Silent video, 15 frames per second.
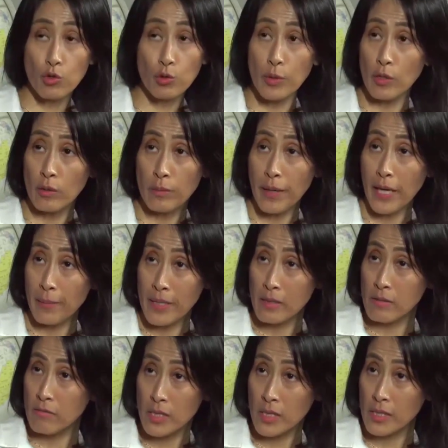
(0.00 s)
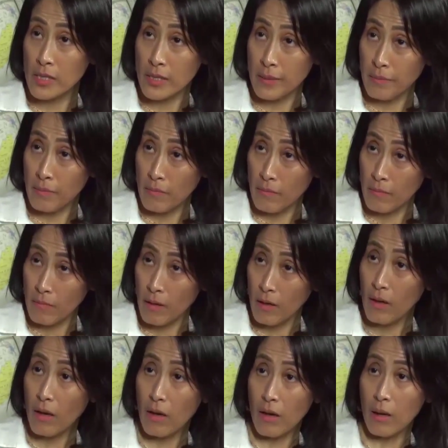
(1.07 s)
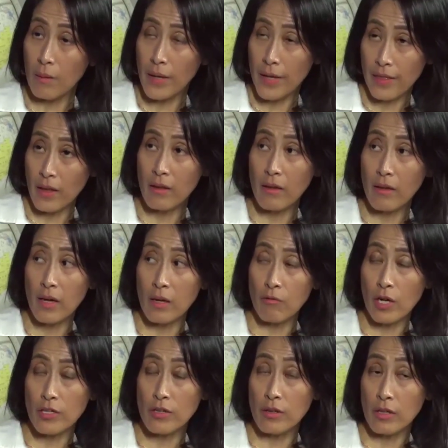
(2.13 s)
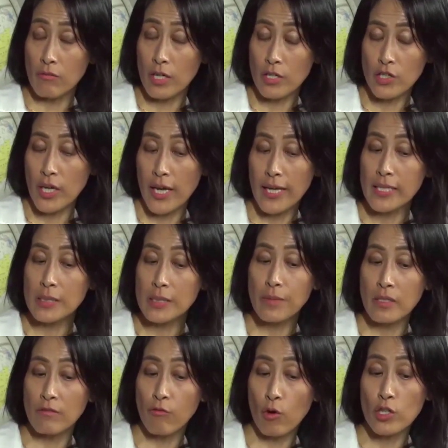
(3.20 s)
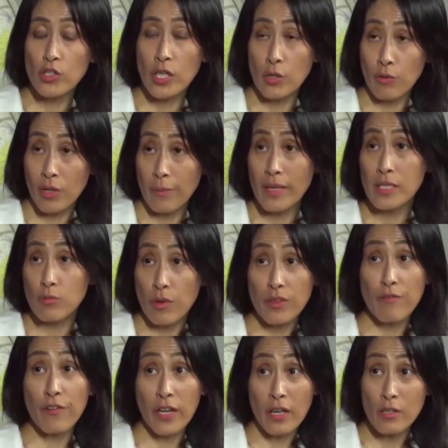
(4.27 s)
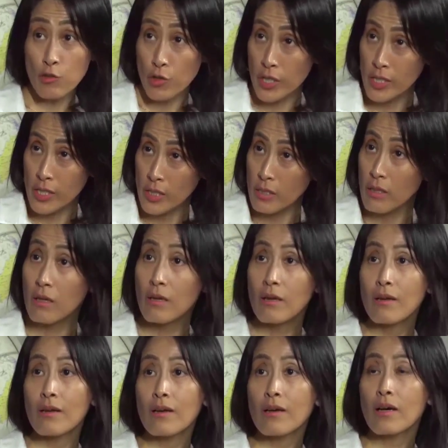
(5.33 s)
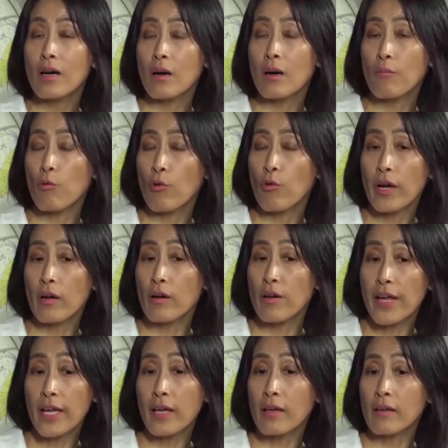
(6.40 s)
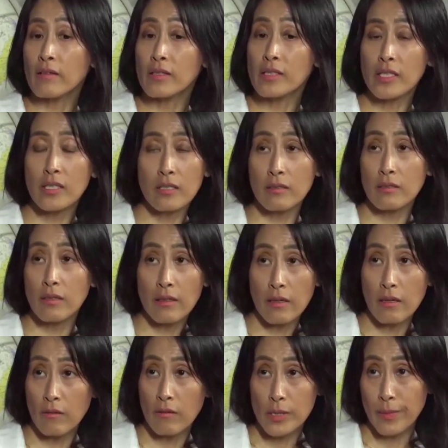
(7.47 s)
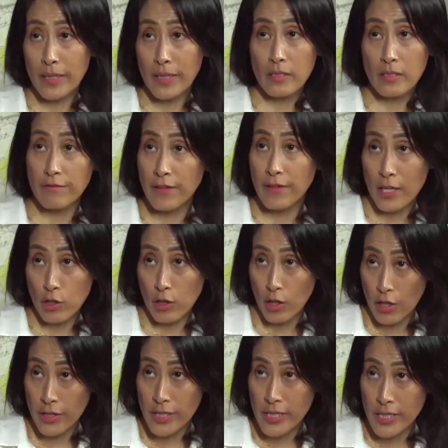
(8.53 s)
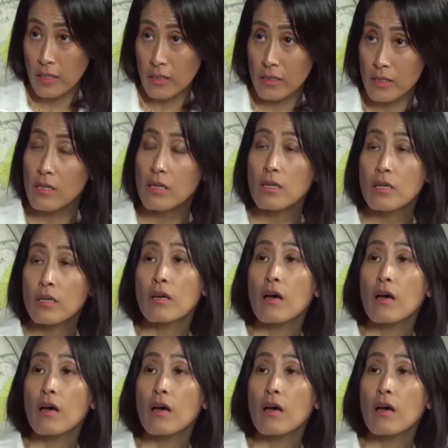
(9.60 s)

ruble payment system. Okay. Um, I think uh, that Russia has been forging agreements with different countries, um, where they can deal in their respective national currencies.